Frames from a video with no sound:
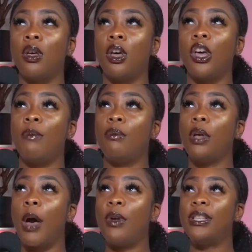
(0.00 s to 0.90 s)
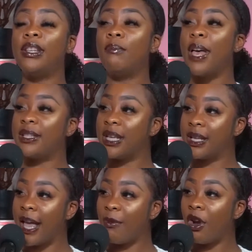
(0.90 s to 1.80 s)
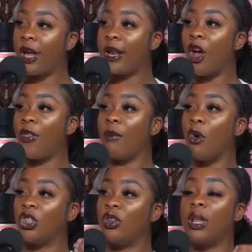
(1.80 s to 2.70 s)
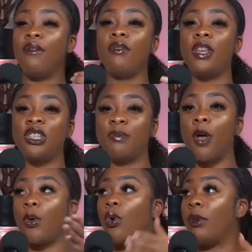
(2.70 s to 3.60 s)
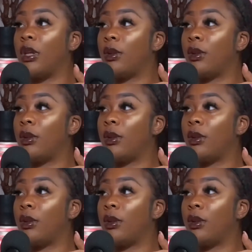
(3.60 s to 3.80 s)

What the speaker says: I want to say domestic labor and all the emotional labor relationship on the woman.